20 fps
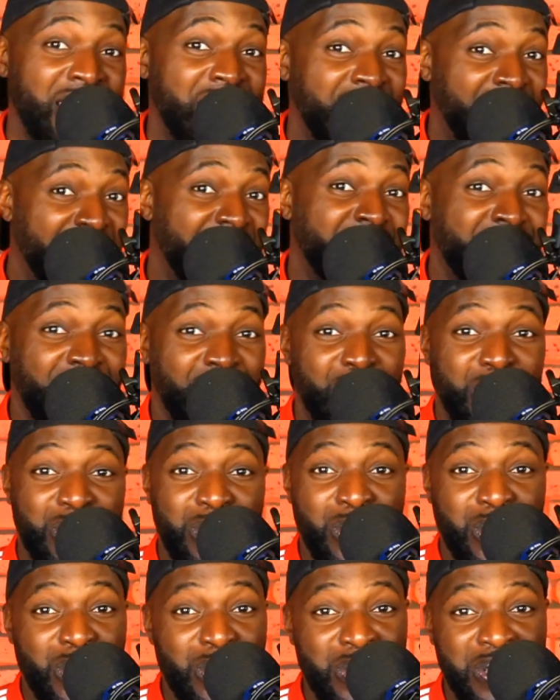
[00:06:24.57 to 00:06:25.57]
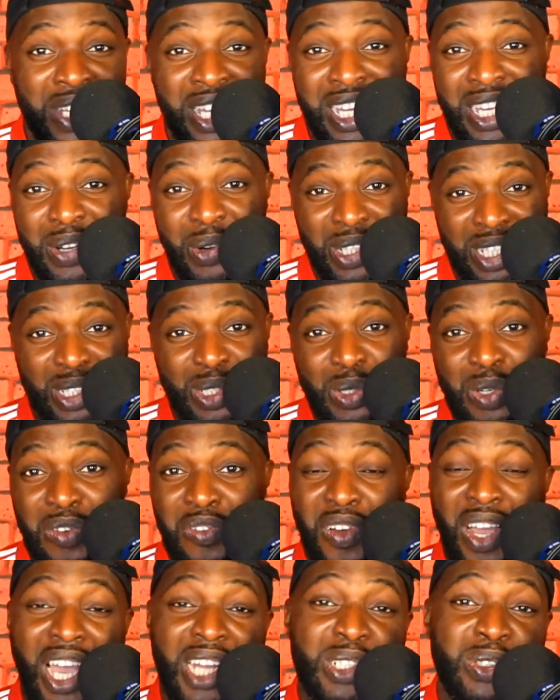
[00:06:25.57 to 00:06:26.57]
And the second goal, wanted to go
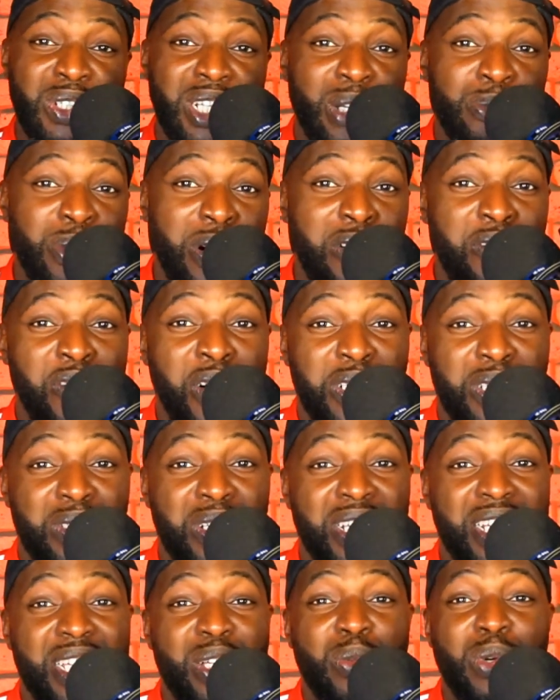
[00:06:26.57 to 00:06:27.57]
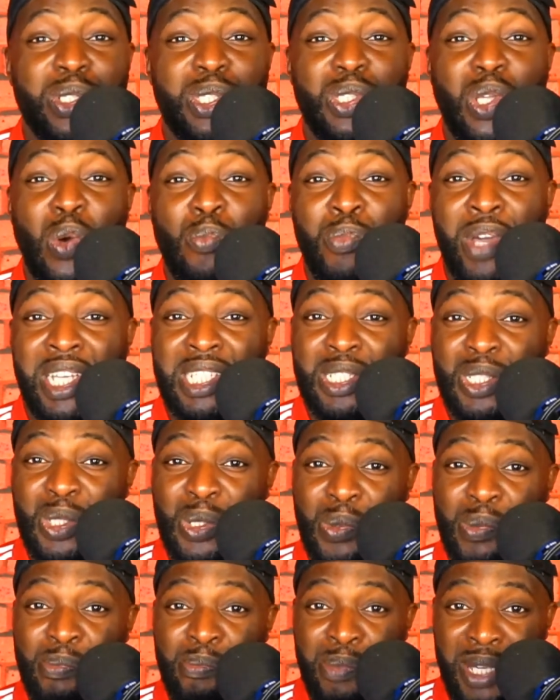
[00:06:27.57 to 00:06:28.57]
for a hat-trick, but unfortunately, it was not meant
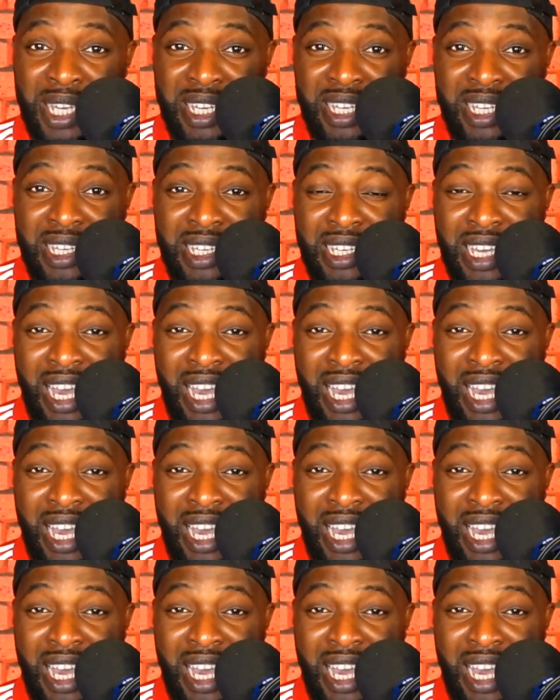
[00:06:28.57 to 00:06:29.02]
to be.